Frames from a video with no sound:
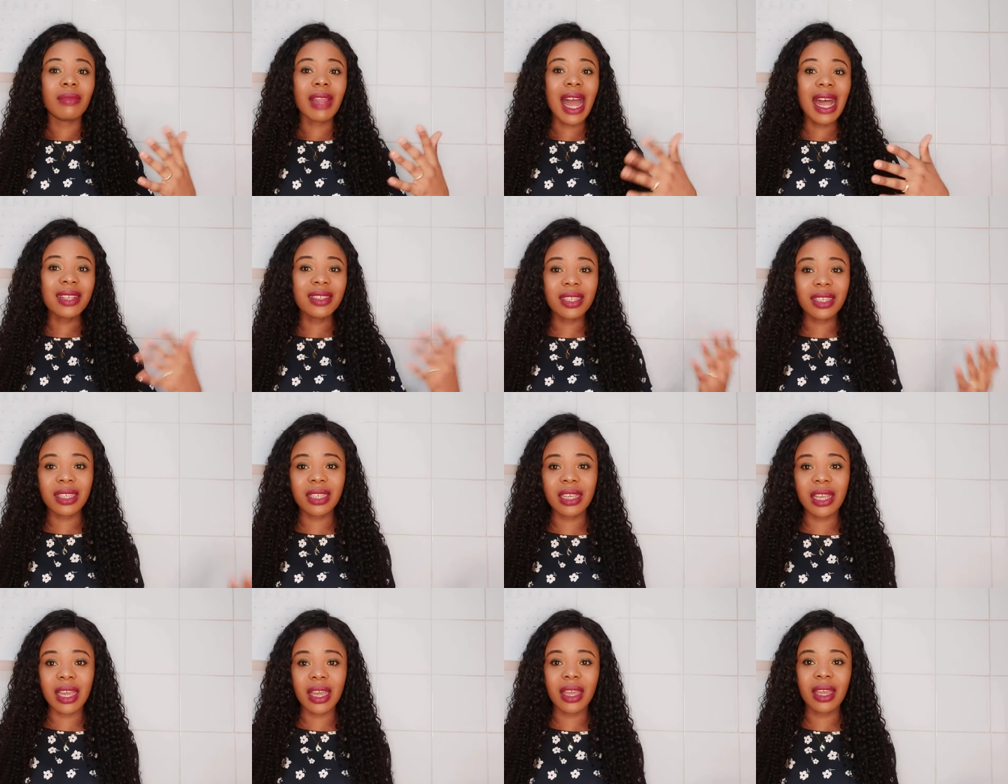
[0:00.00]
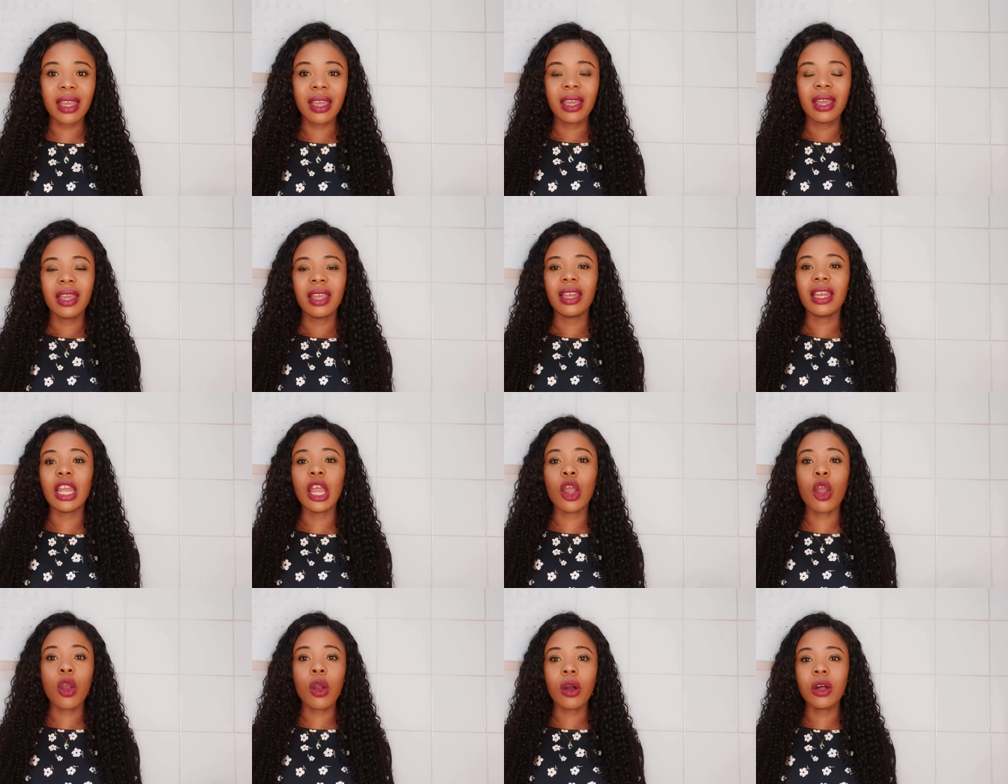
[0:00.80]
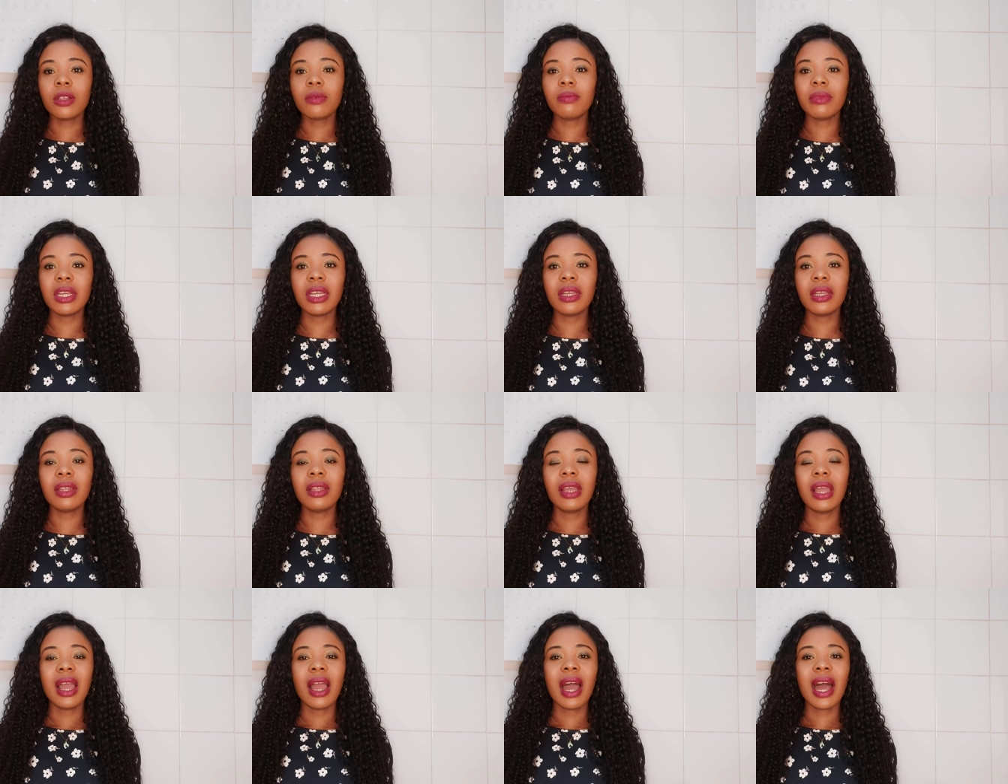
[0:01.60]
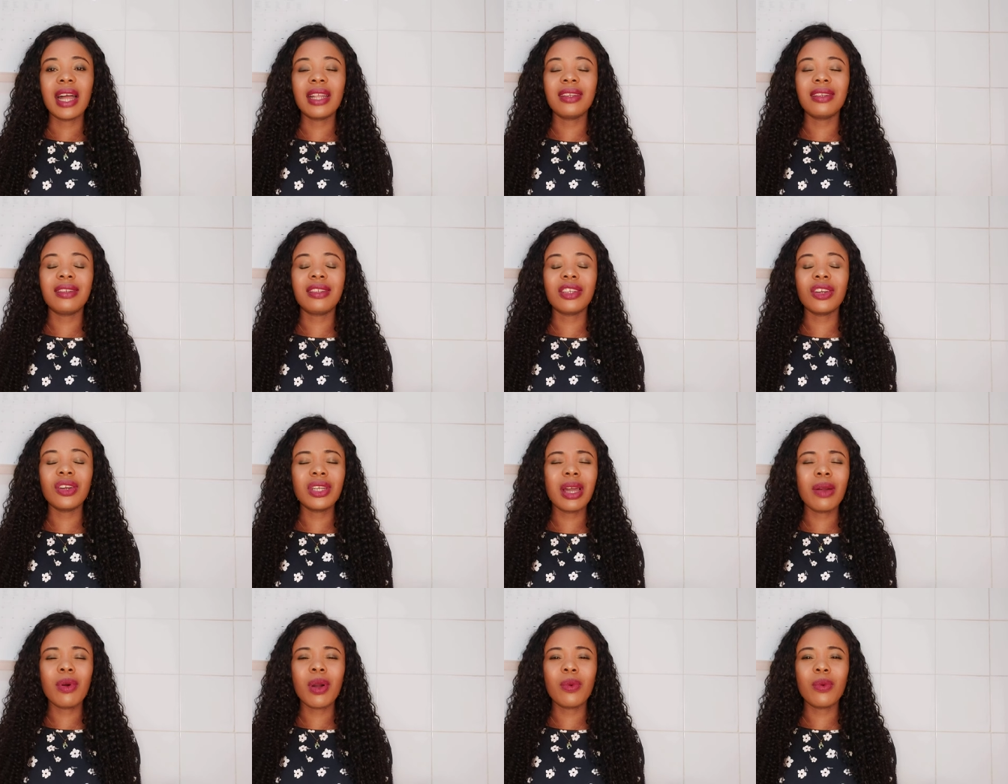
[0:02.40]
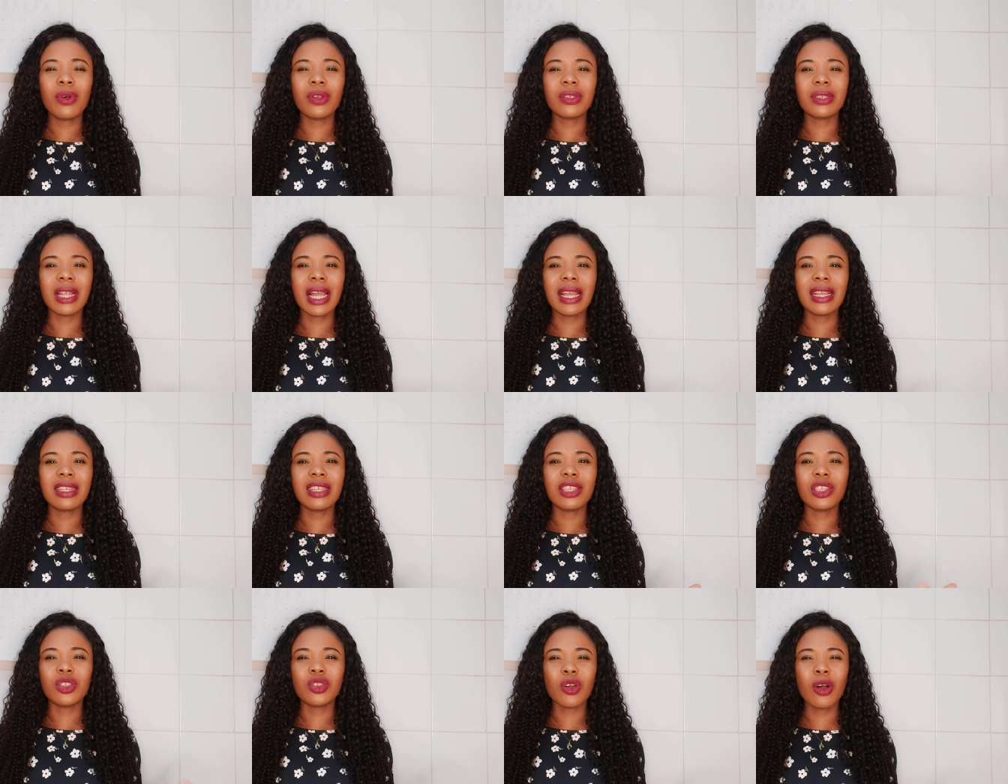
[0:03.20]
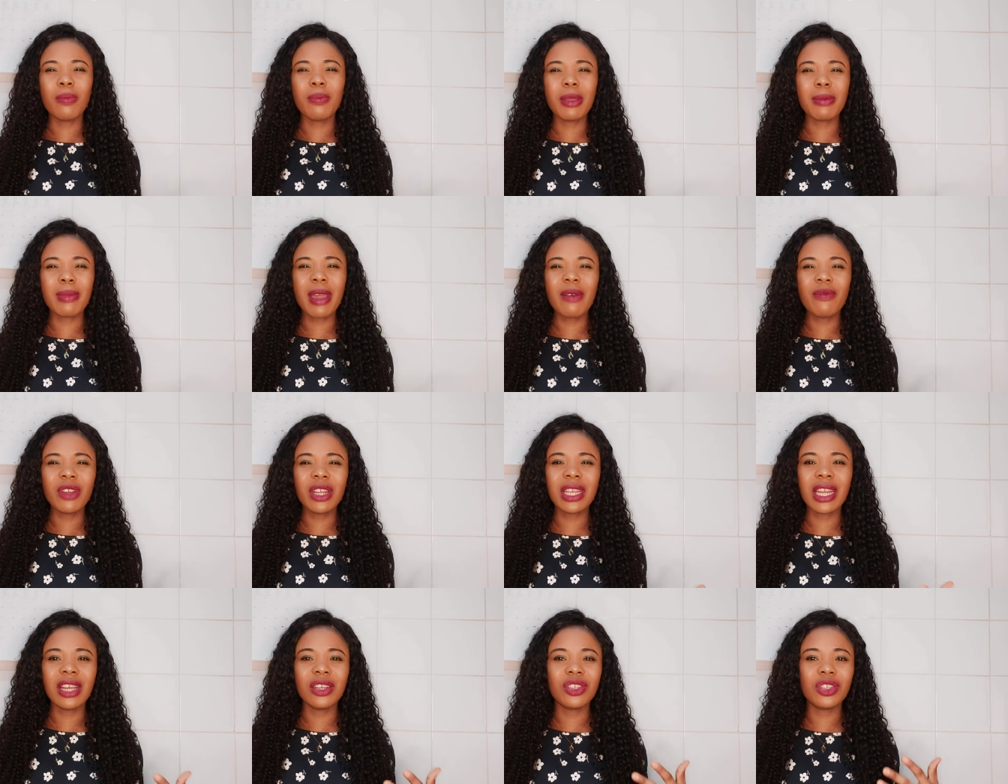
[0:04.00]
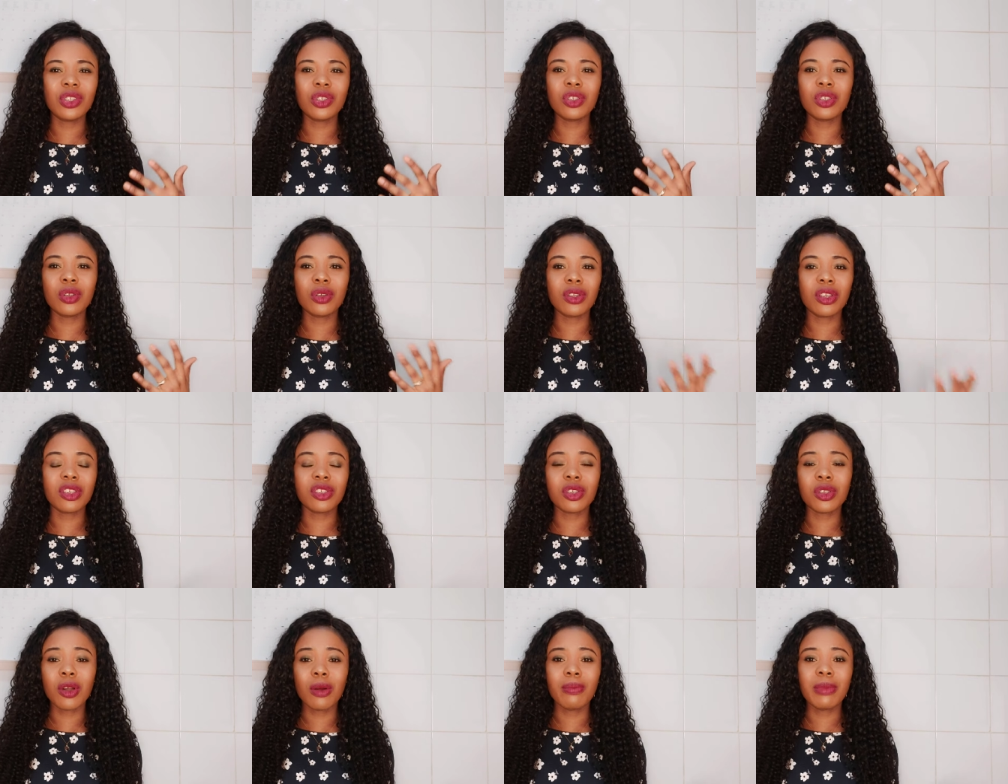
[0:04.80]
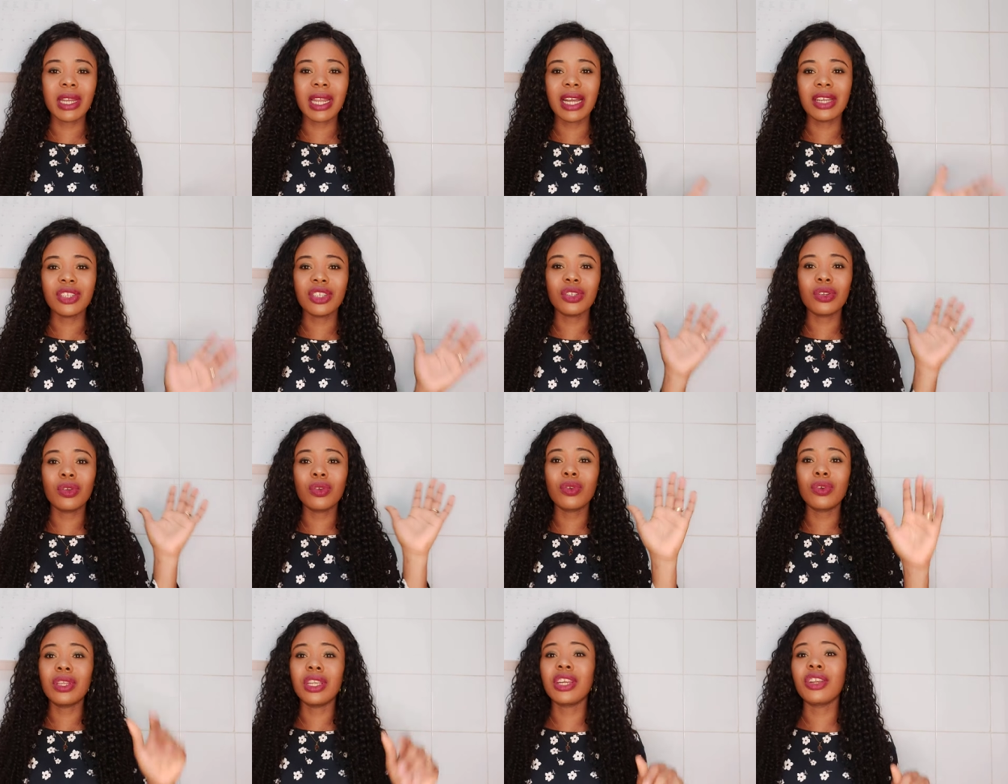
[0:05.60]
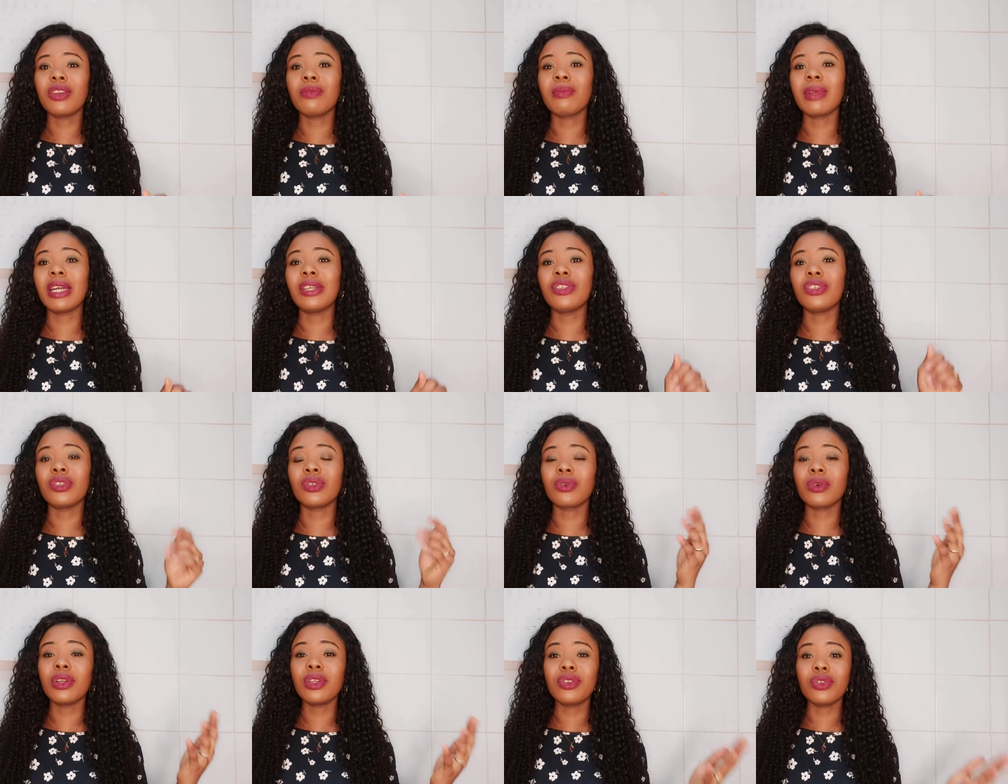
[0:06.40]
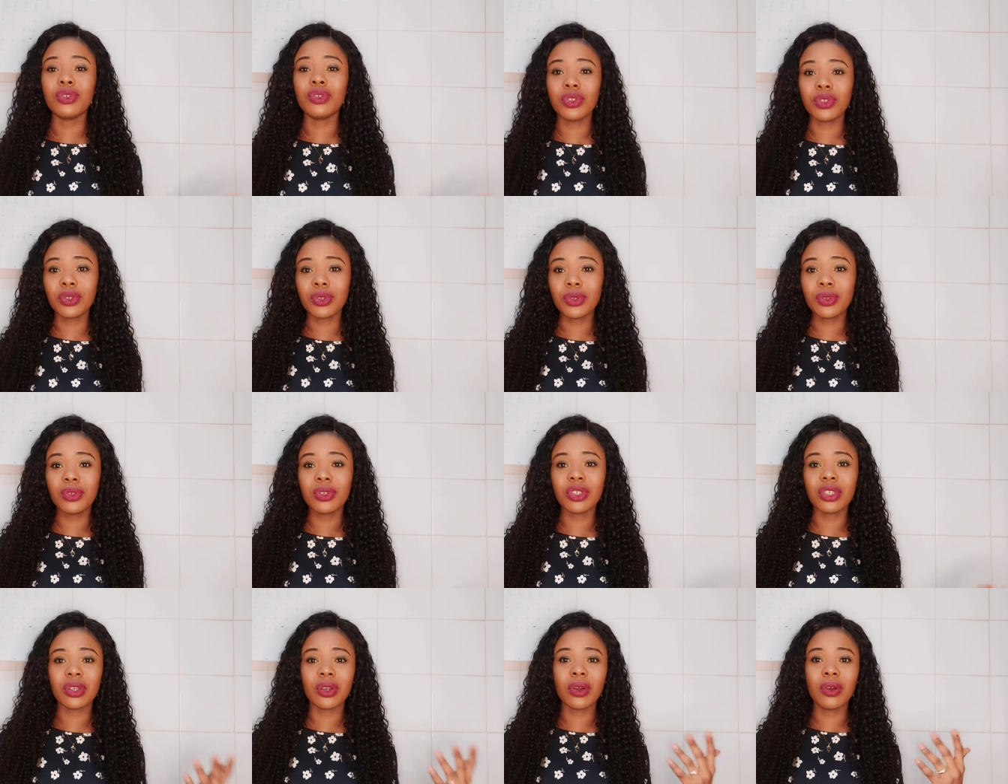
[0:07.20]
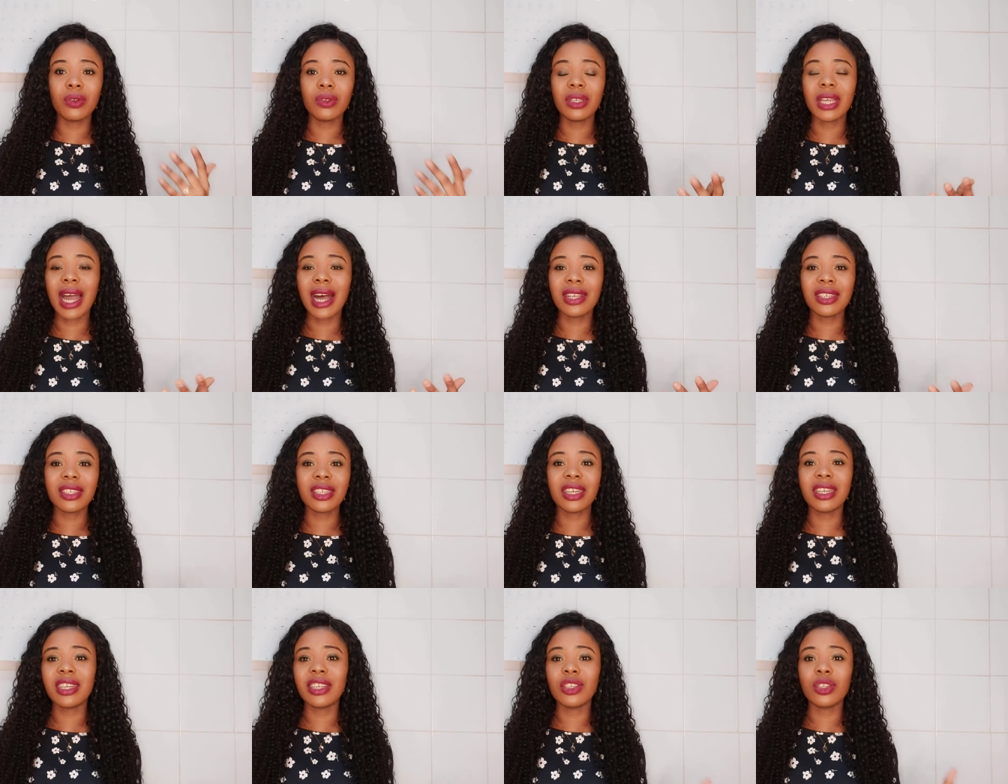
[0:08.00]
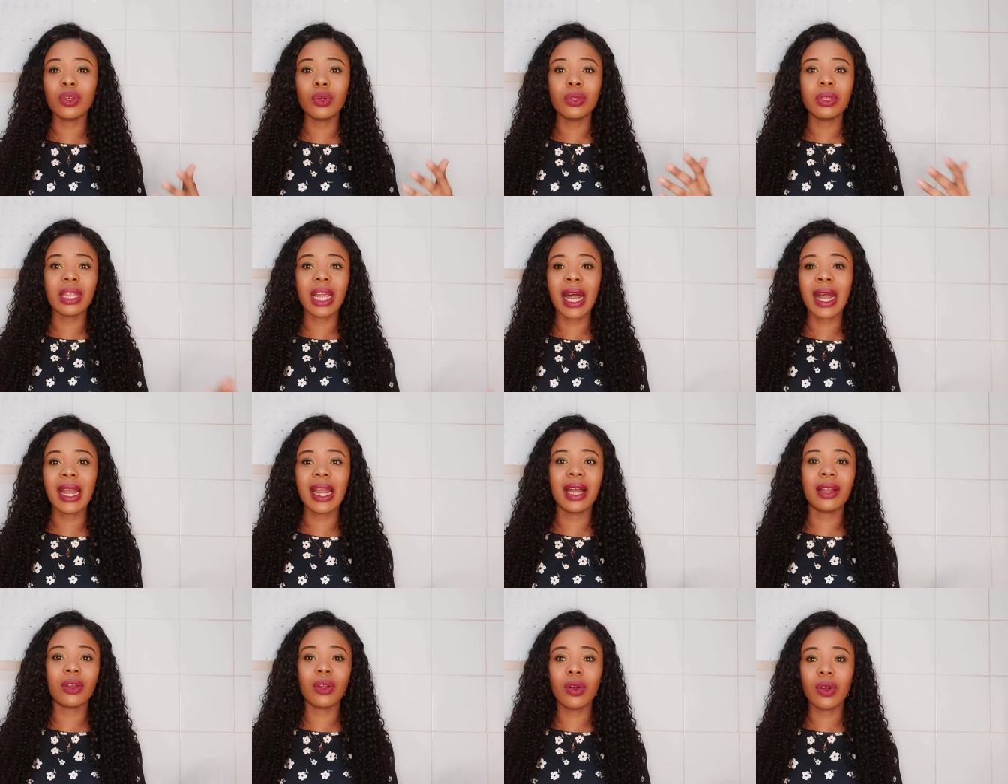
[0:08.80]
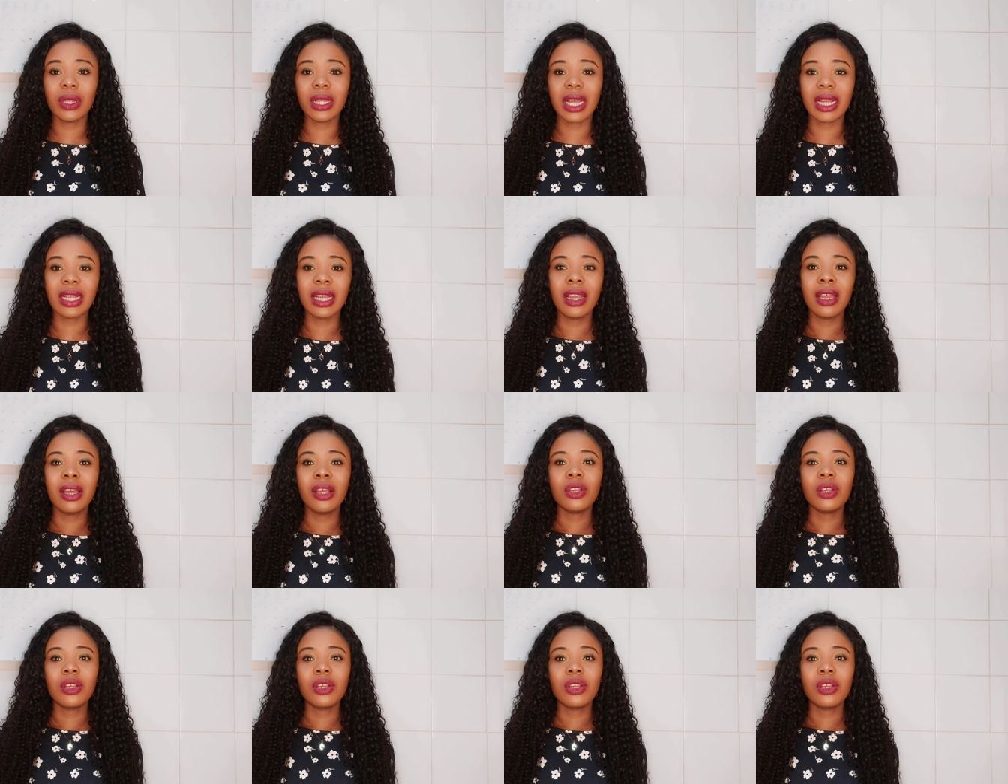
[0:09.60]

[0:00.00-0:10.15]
last year, they called me, and the other one was like disturbing me. Every time she used to disturb me that she don't know the cream that she's going to use, you know, her skin is so dark and all that.